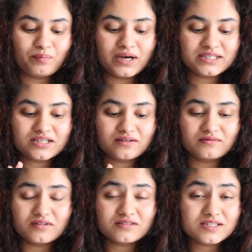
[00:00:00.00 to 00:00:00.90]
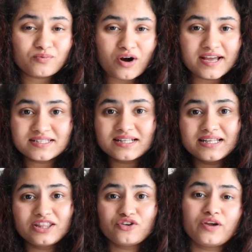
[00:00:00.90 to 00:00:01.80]
but
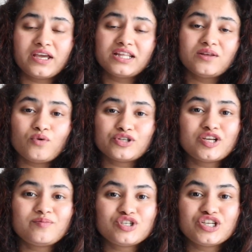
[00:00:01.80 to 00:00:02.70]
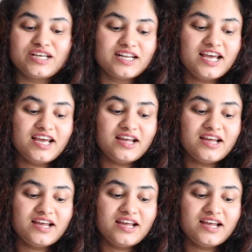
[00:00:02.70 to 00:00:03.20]
surprisingly, throwing it in the washing machine